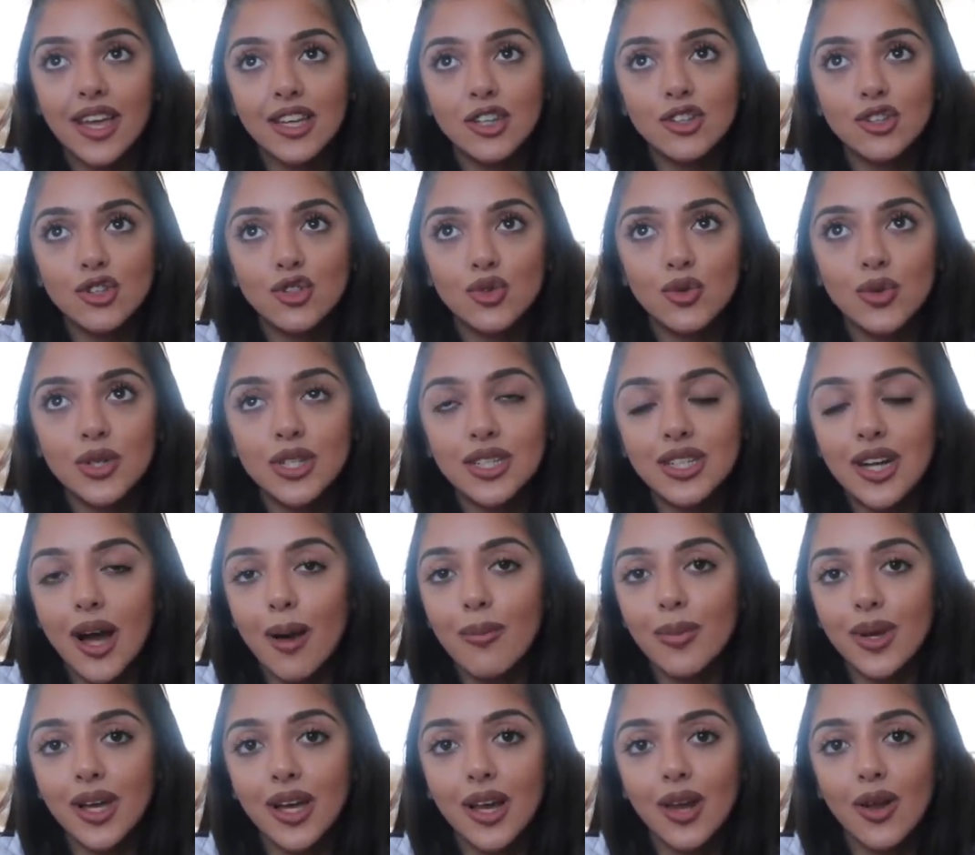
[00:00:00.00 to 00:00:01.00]
enjoyed
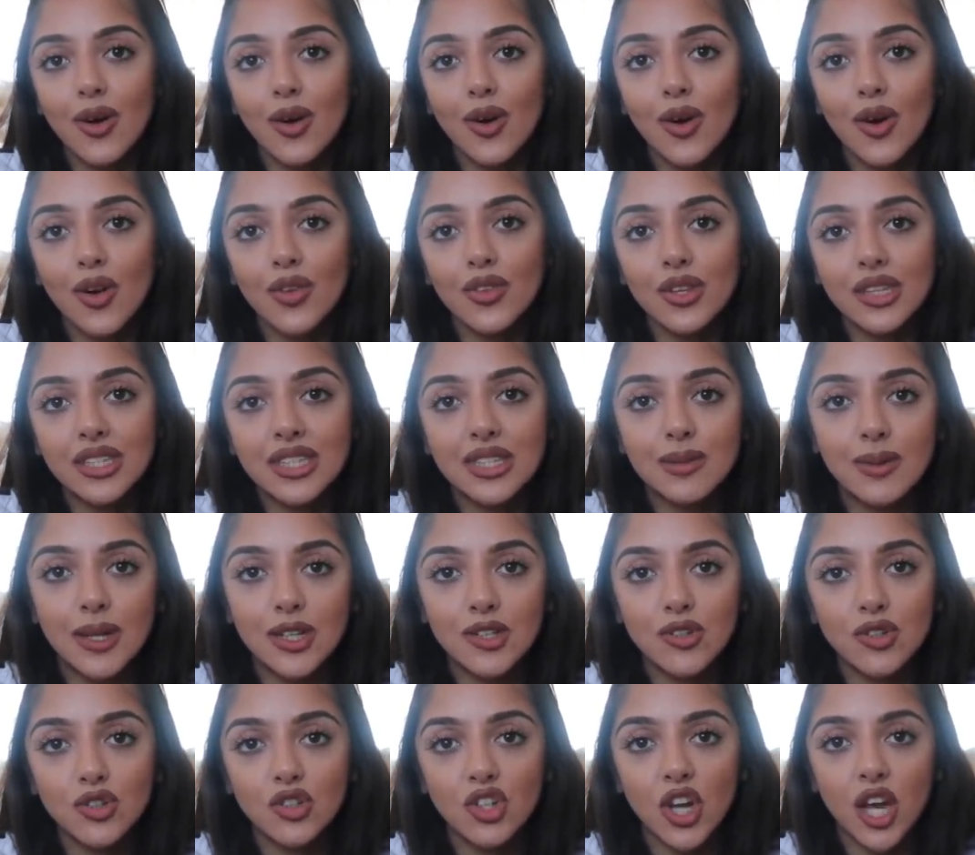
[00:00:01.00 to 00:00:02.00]
coming along on this
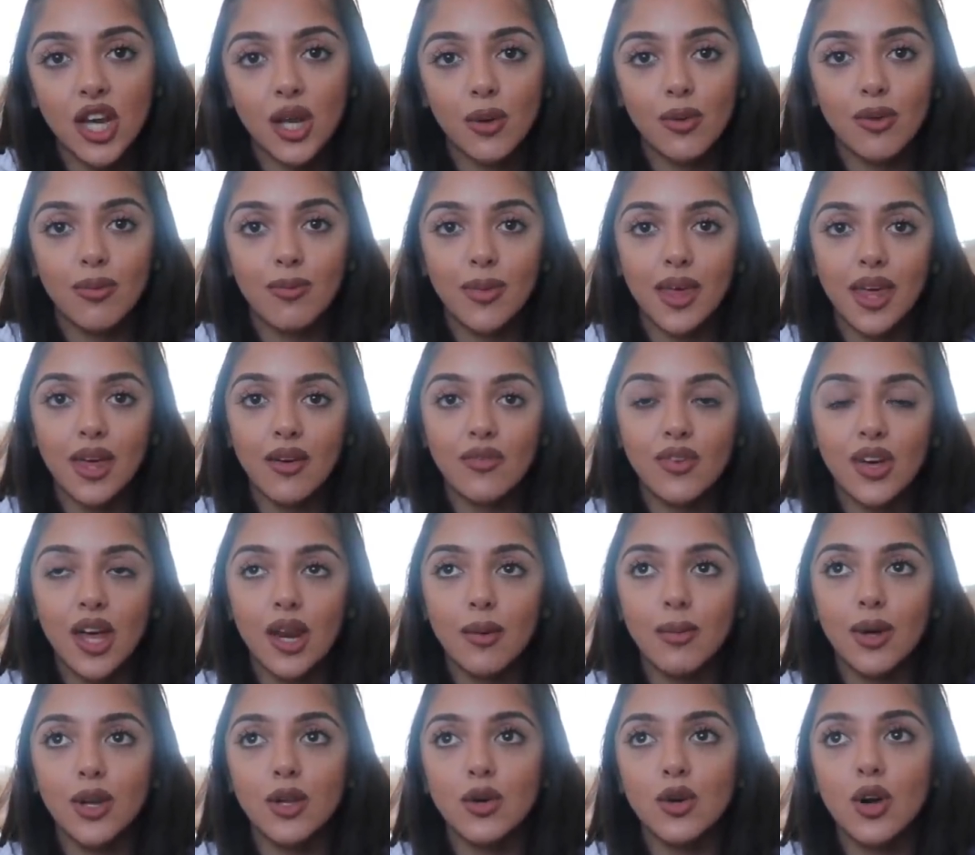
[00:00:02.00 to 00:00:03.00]
special journey with me of
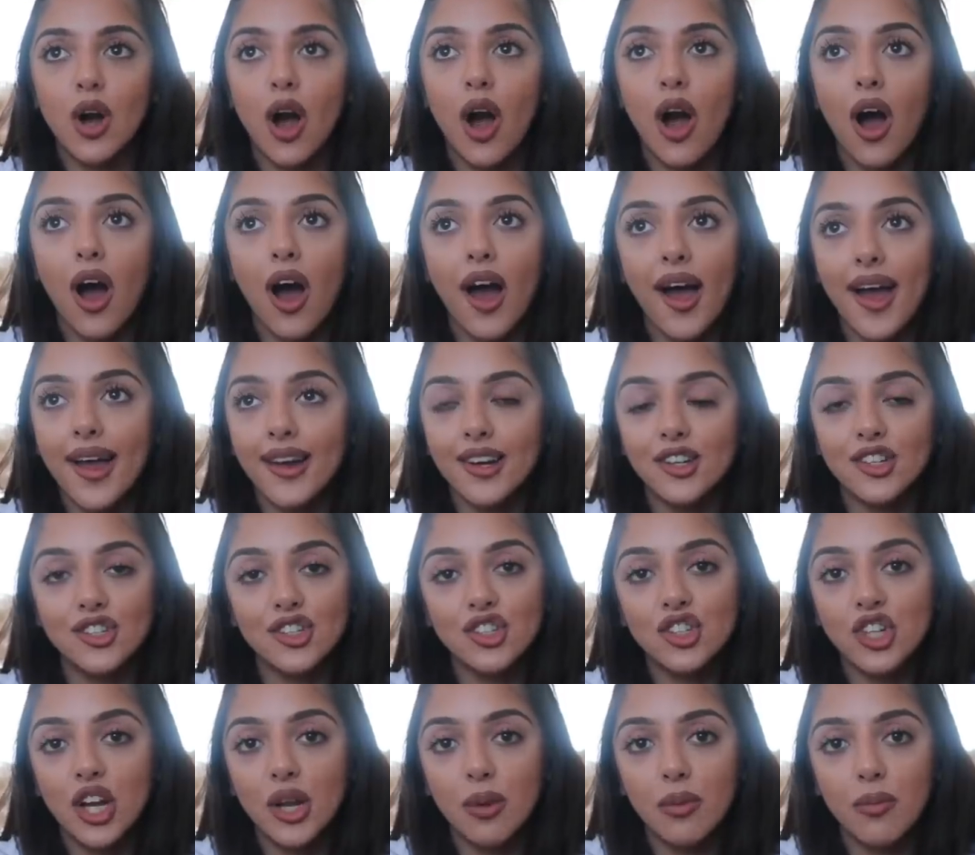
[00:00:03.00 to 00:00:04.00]
getting my new car and
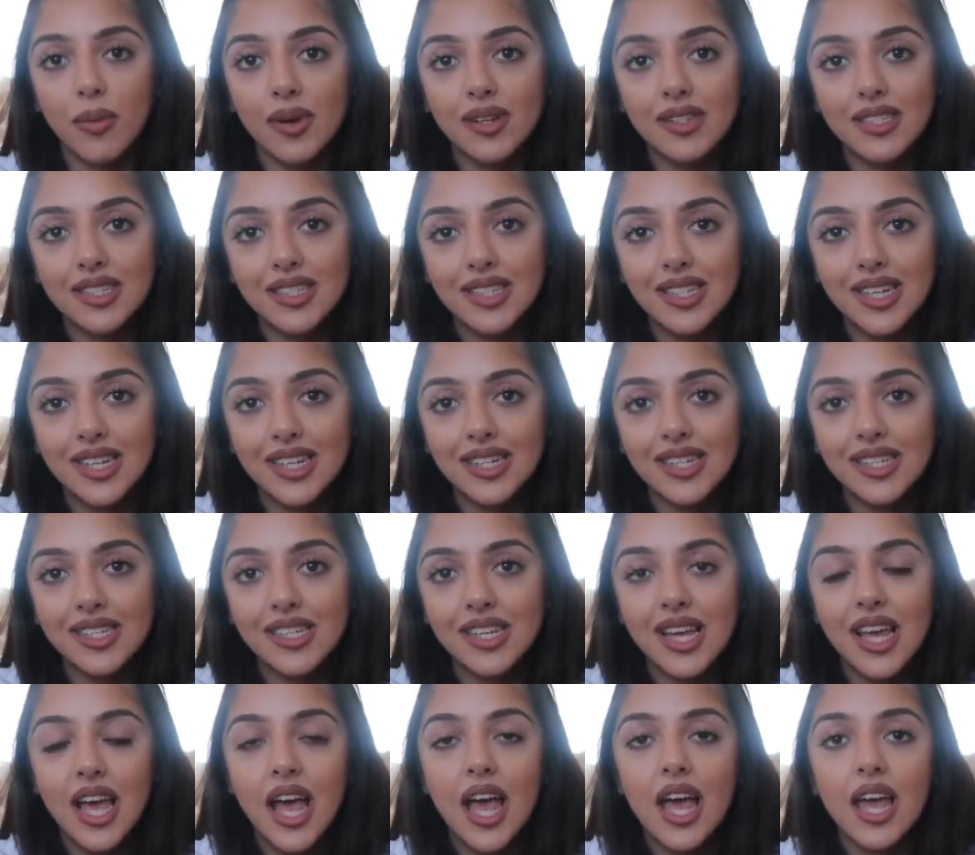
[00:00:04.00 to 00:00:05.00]
just chilling with my
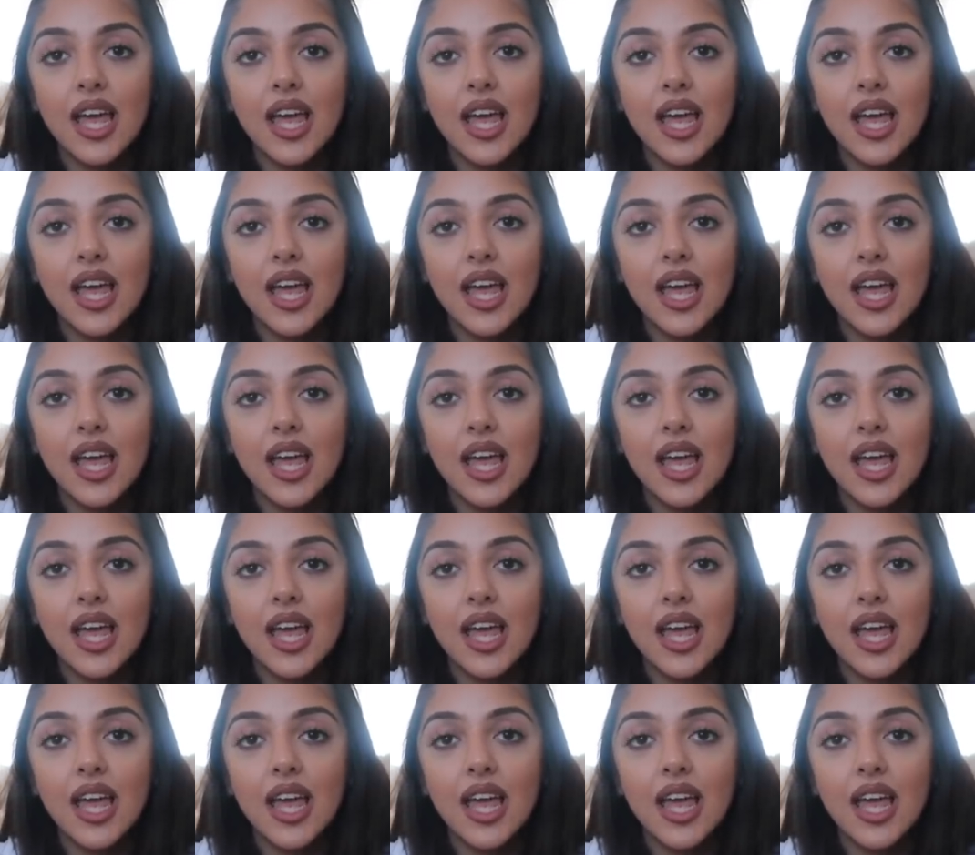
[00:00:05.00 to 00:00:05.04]
sisters.